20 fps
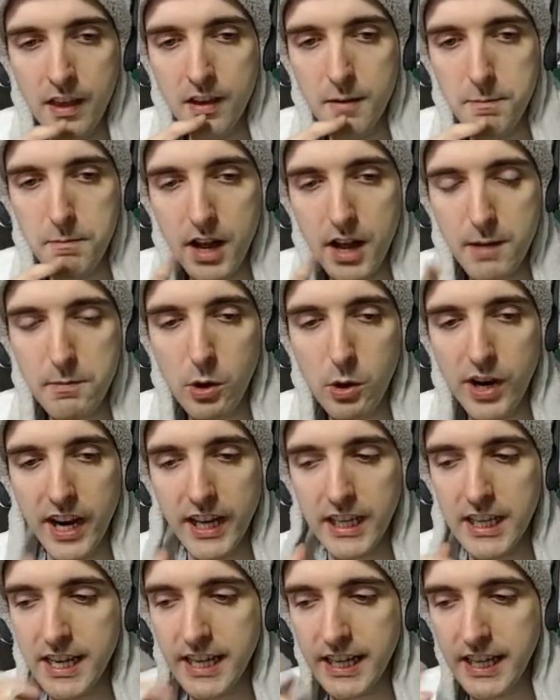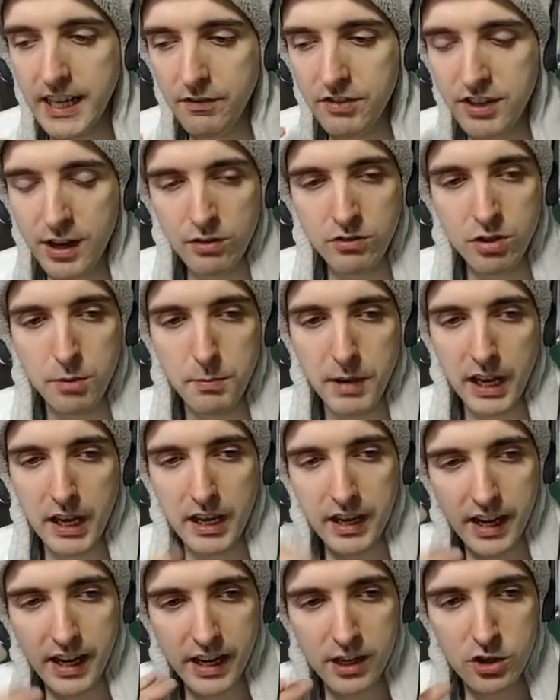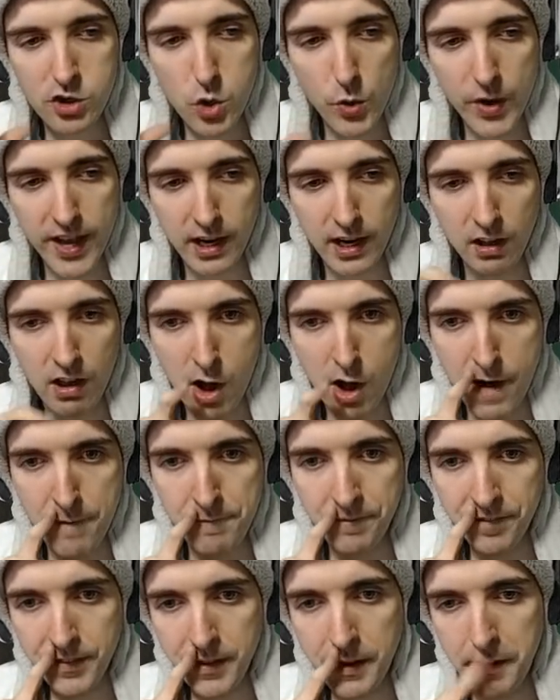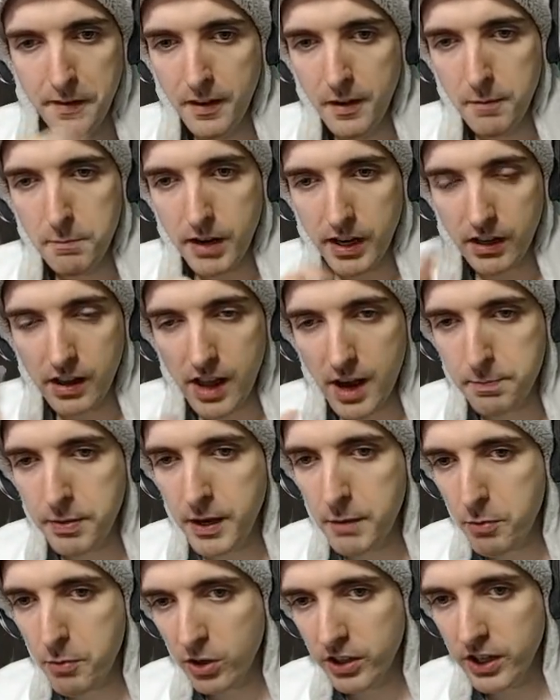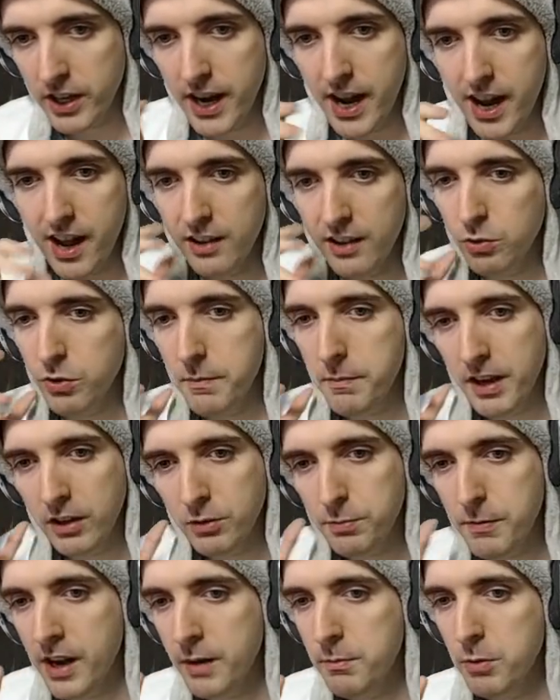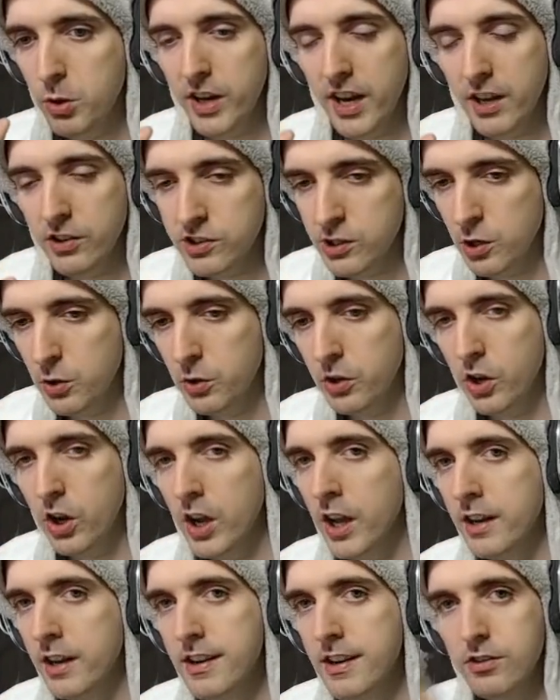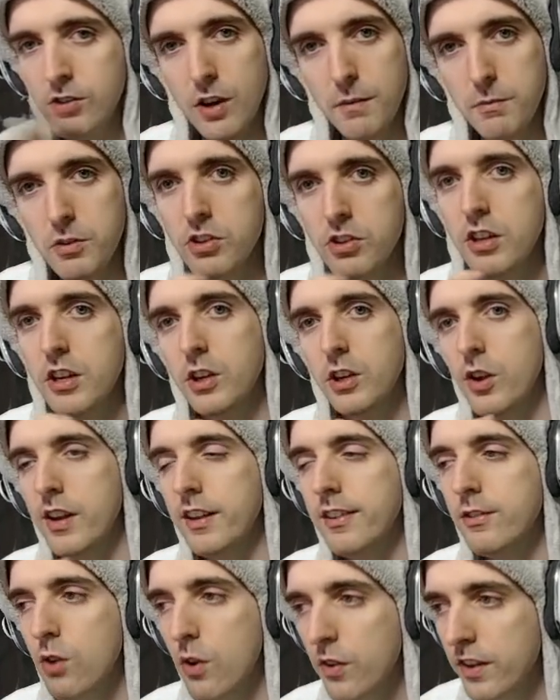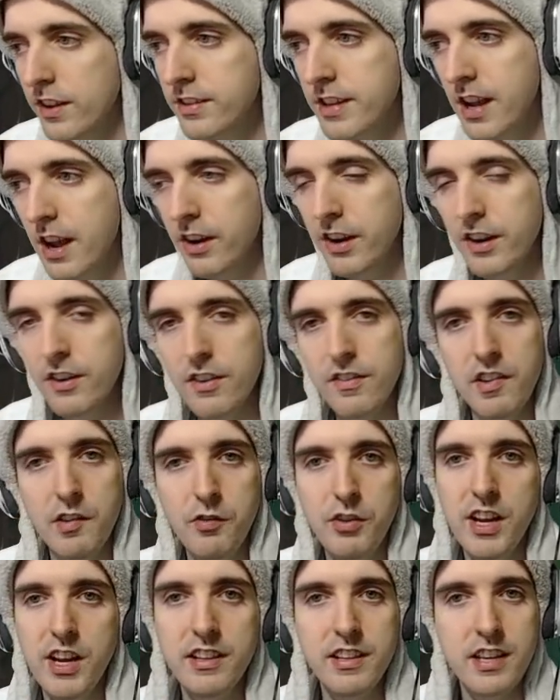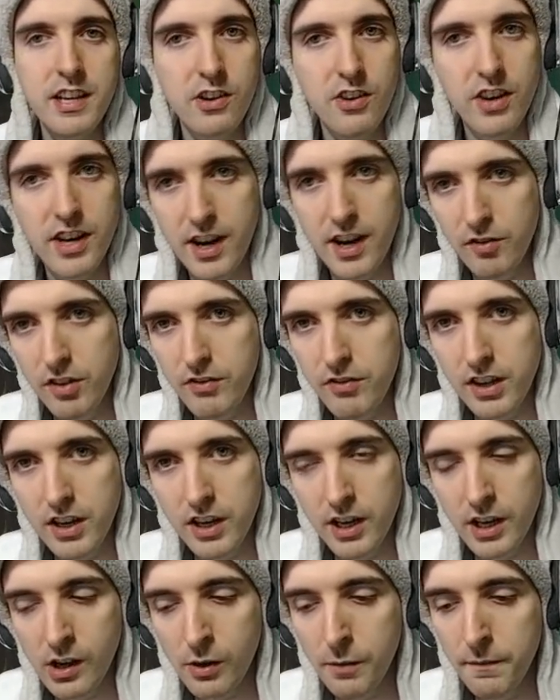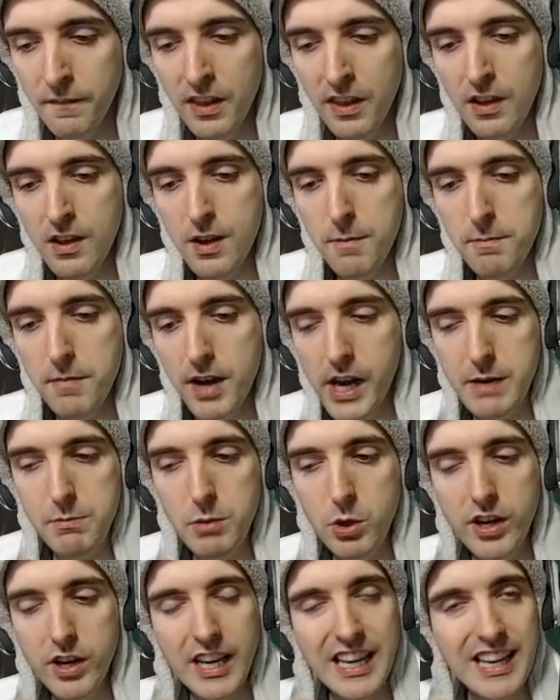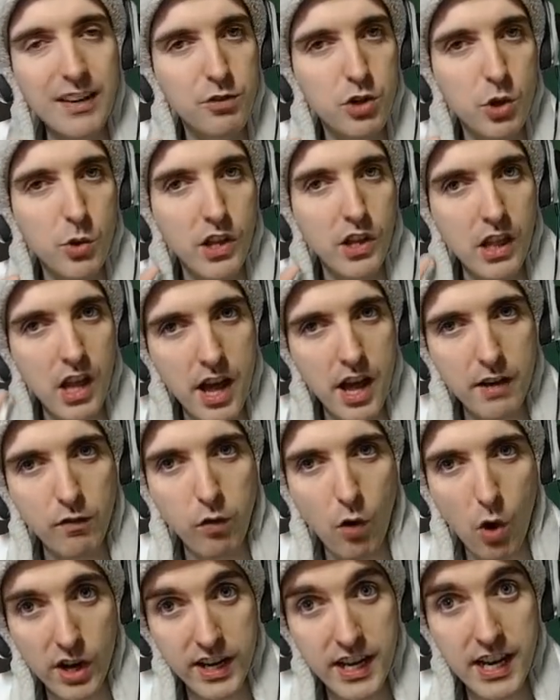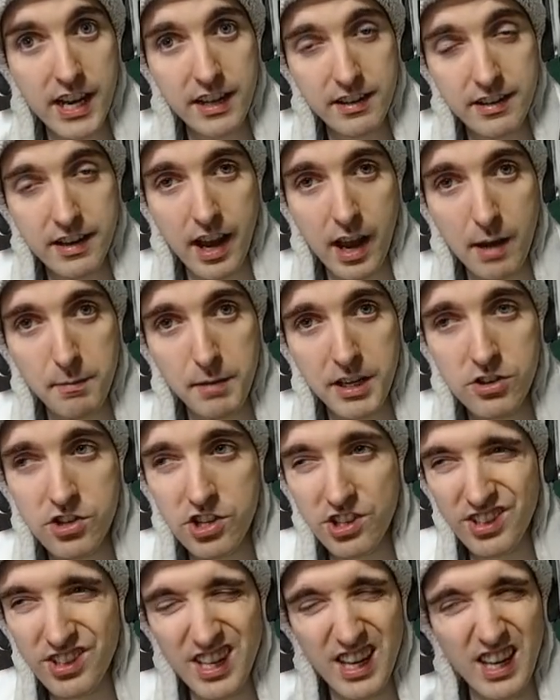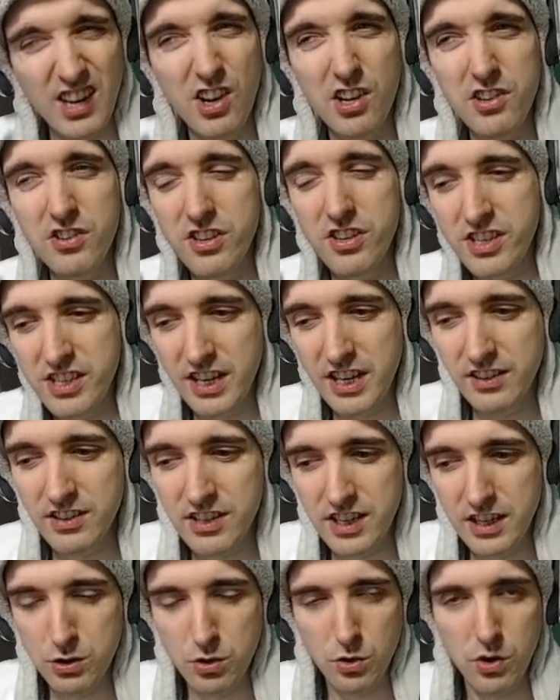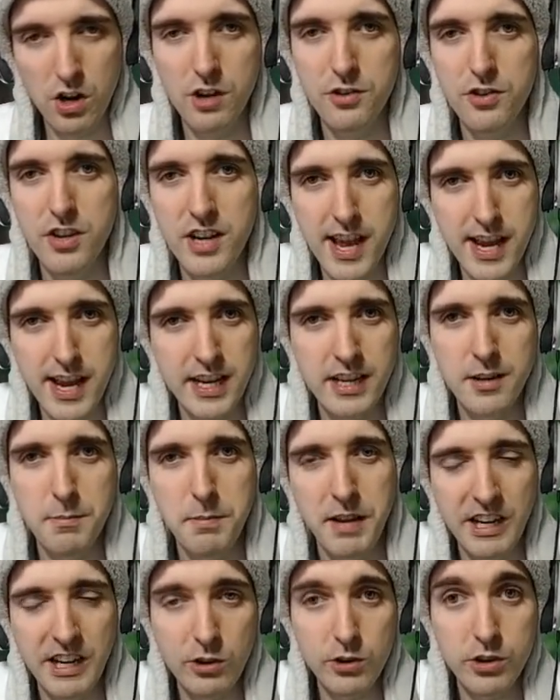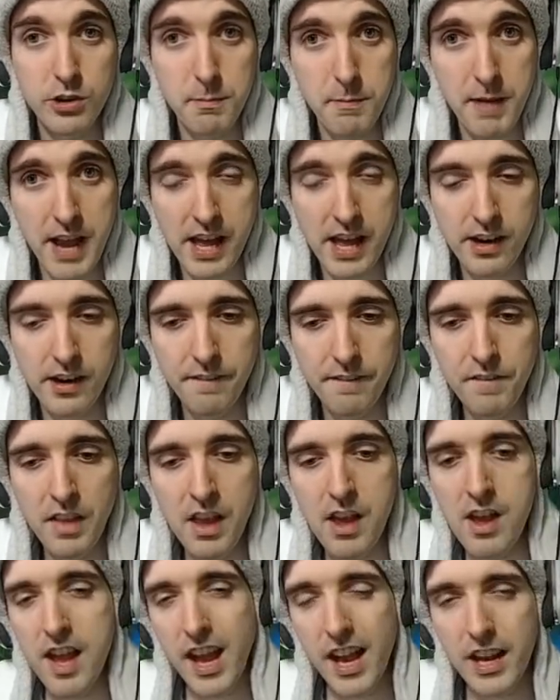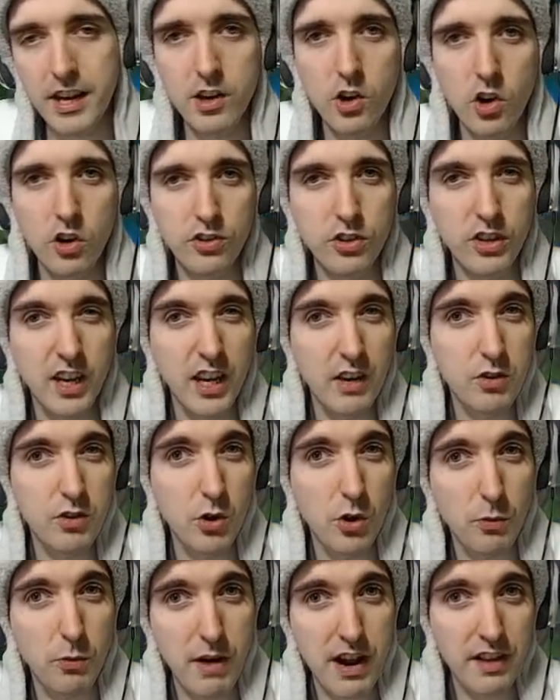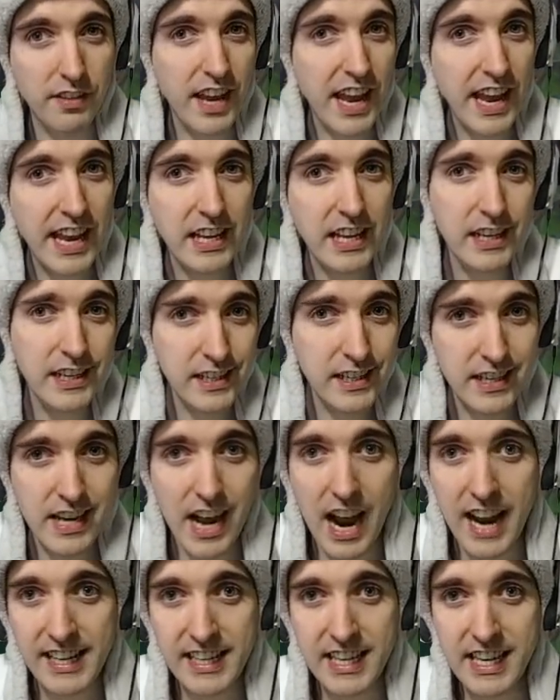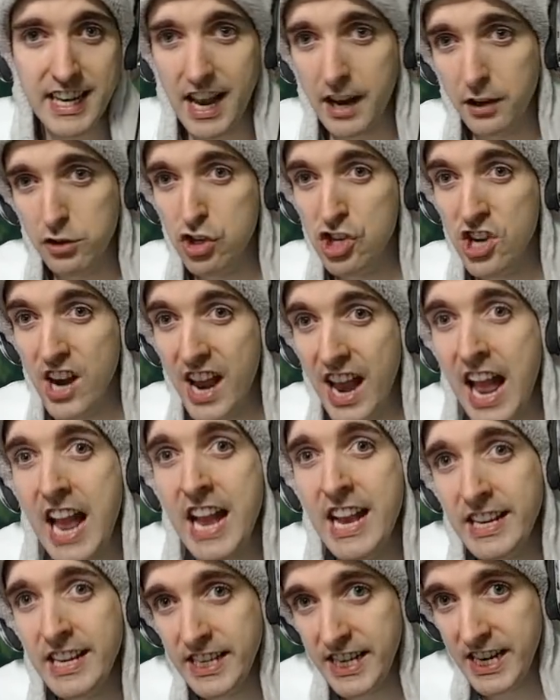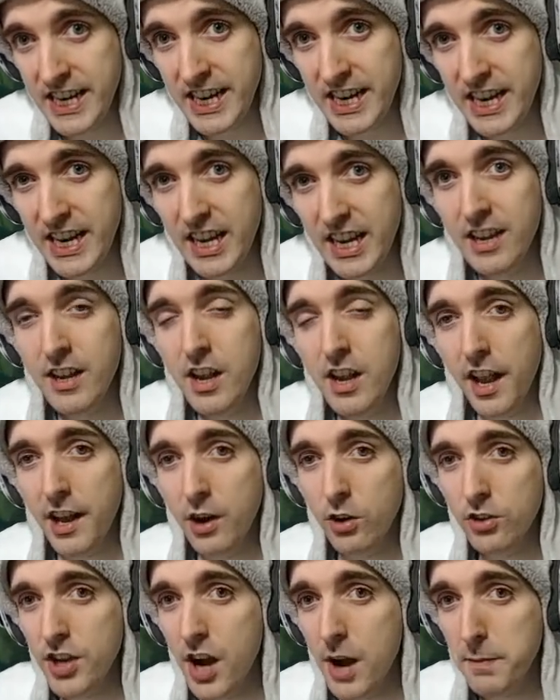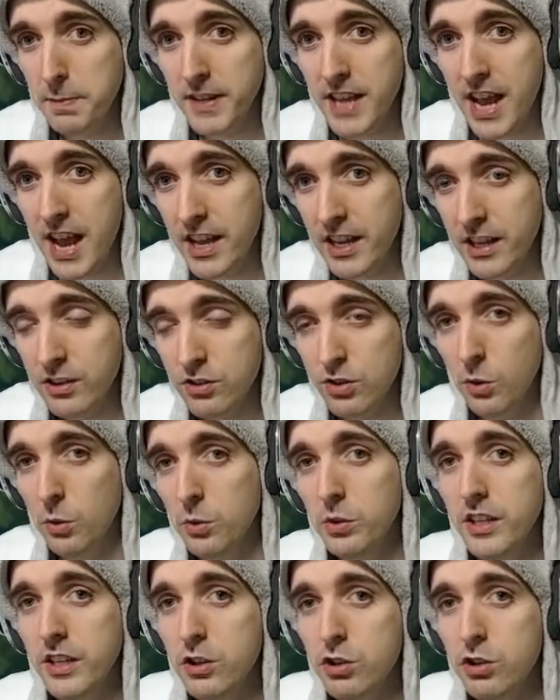Manamune kind of gives that to me, and I enjoy it a lot. But a lot of people are going to ask, what makes Manamune so good? So I'm just going to go ahead and throw this out here, even if you have to hear it every video. Manamune gives you a lot of on-hit damage. It's like 160 to 180 depending on your mana. And it also gives you around 80 to 90 extra AD. And on top of that, it's only